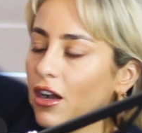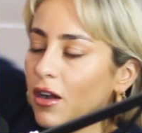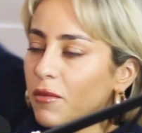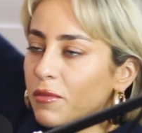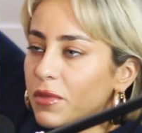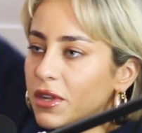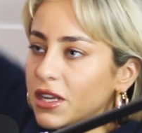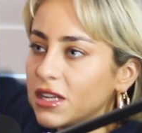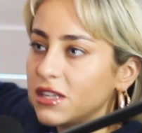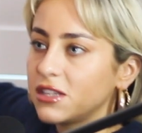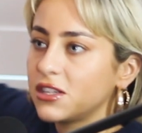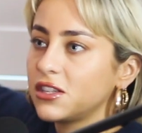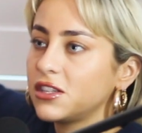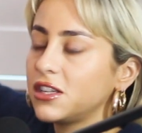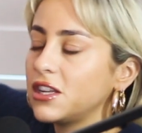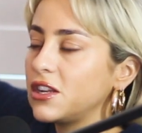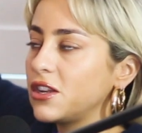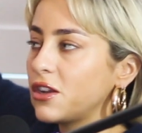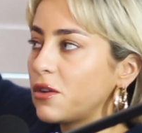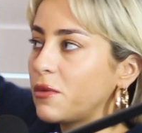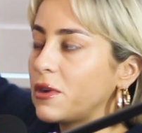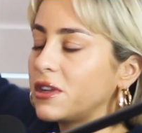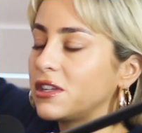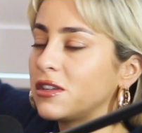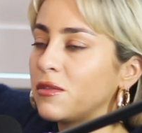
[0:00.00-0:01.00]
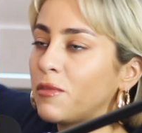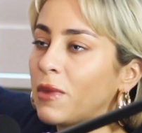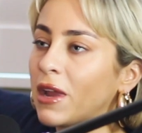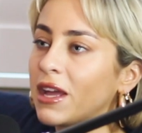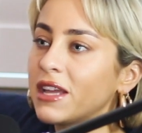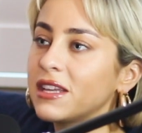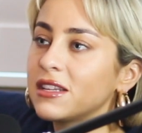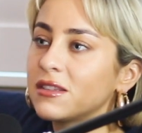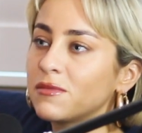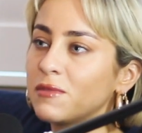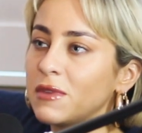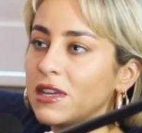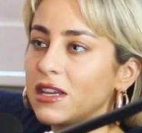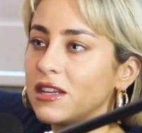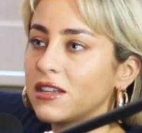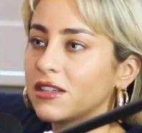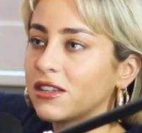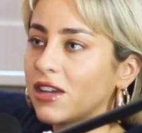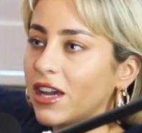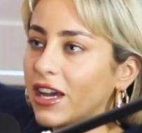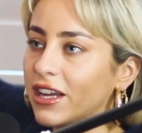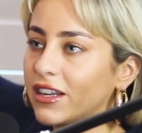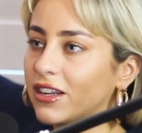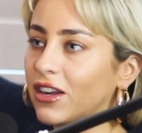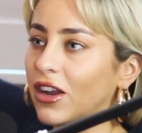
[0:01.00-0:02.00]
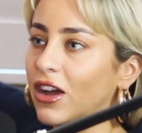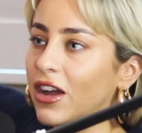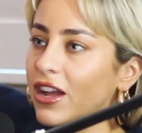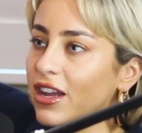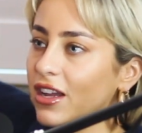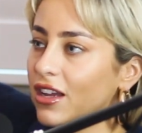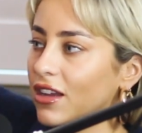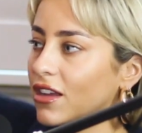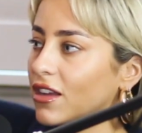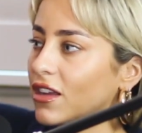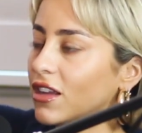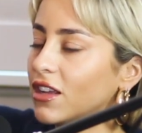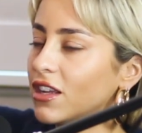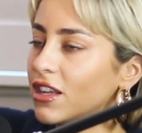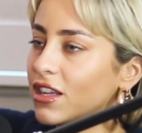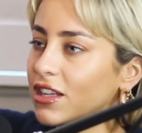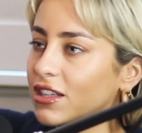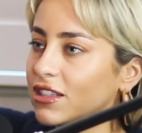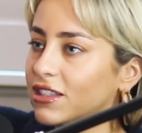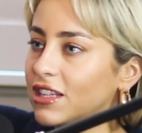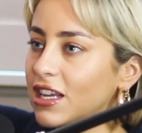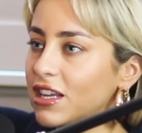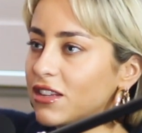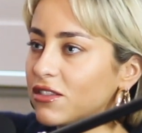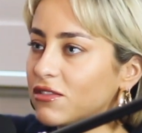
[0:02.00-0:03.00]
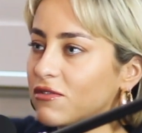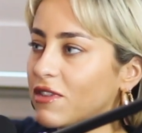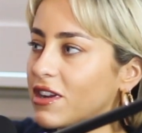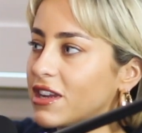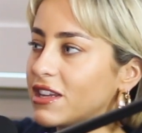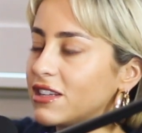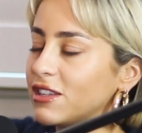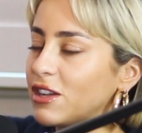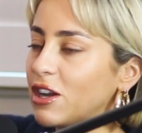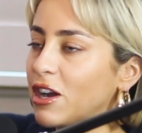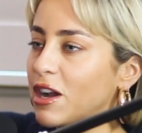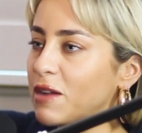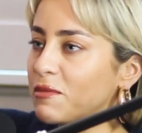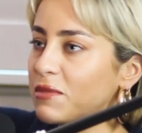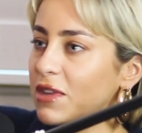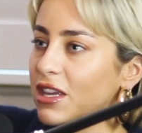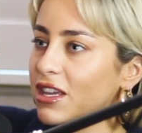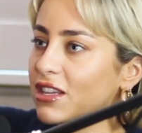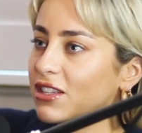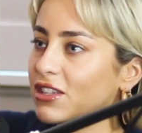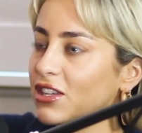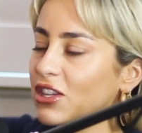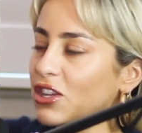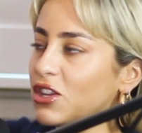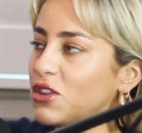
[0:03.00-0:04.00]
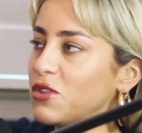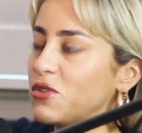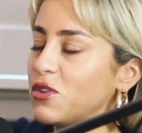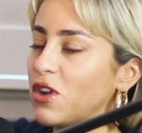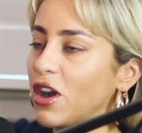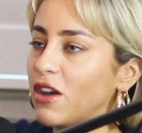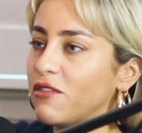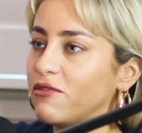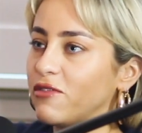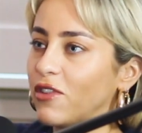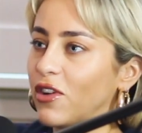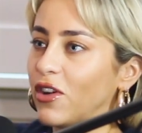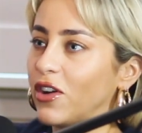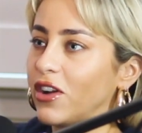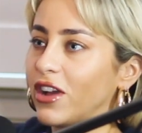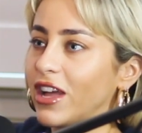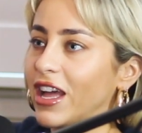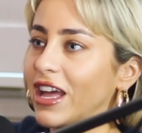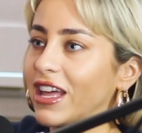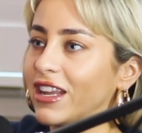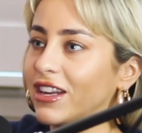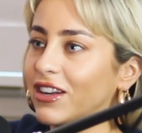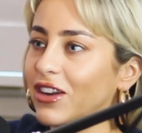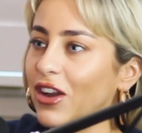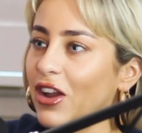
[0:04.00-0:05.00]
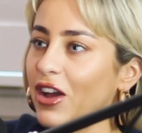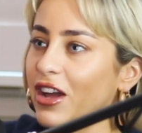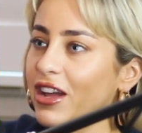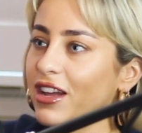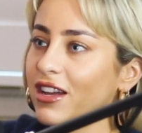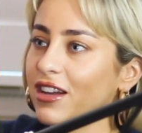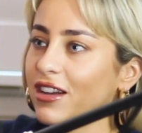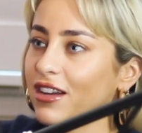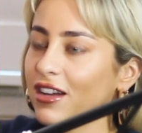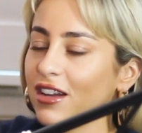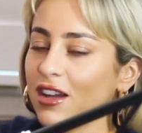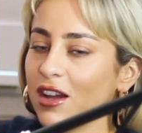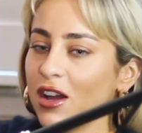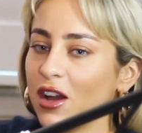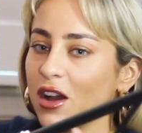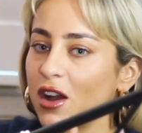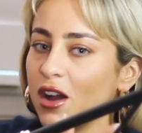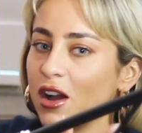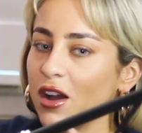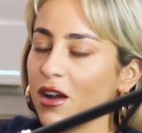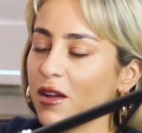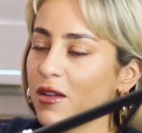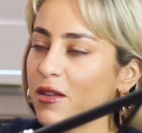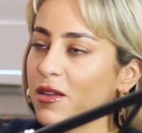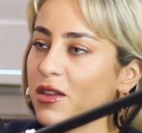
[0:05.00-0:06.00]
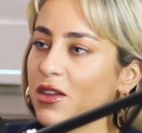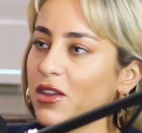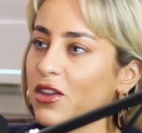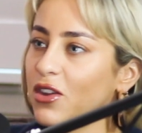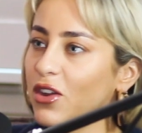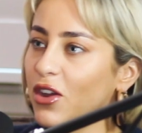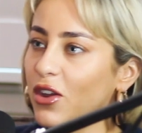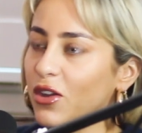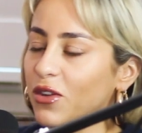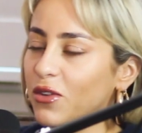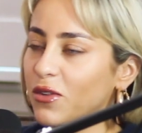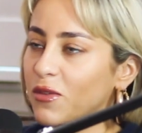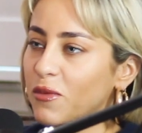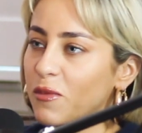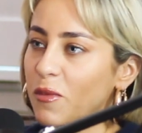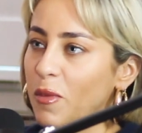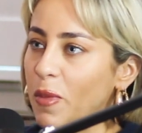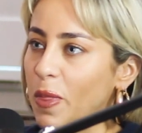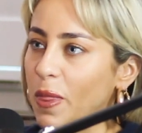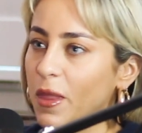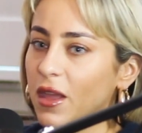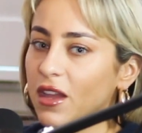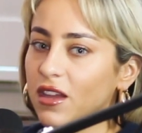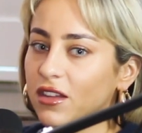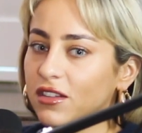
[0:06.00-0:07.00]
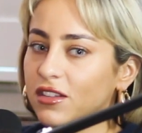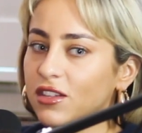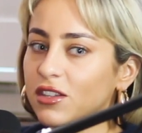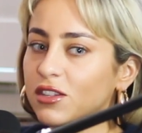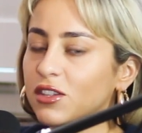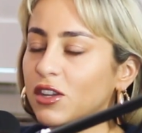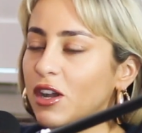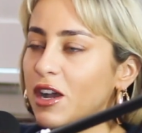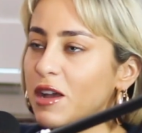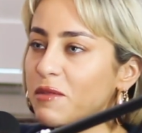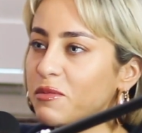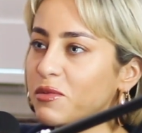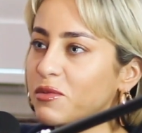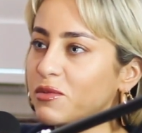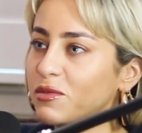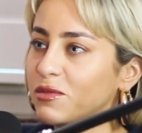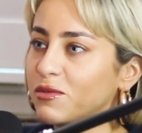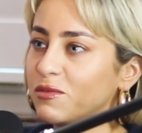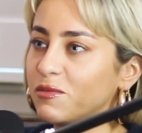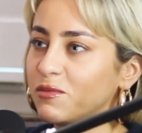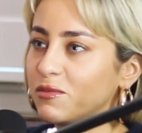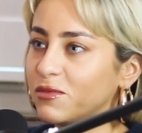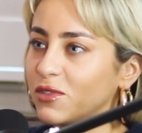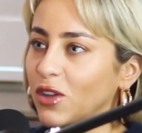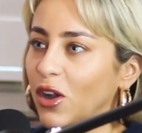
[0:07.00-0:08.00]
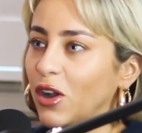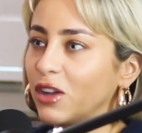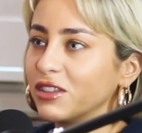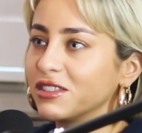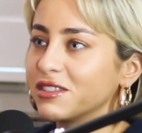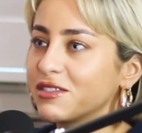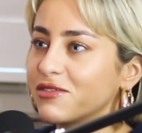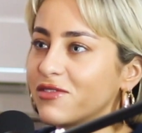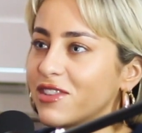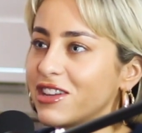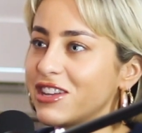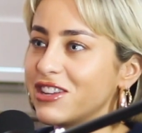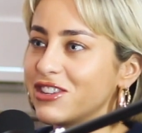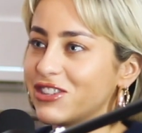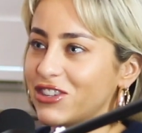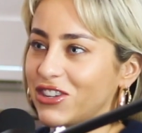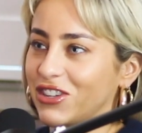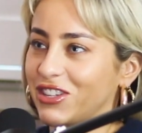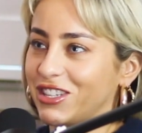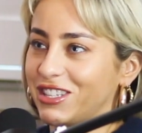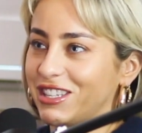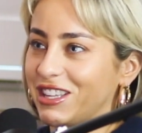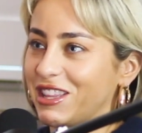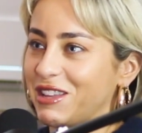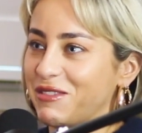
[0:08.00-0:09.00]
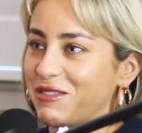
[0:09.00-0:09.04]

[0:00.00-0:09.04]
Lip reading: companies just didn't know where to place me, because I had like Desiree's "I'm Kissing You" cover and like, you know, a Disciples dance feature, so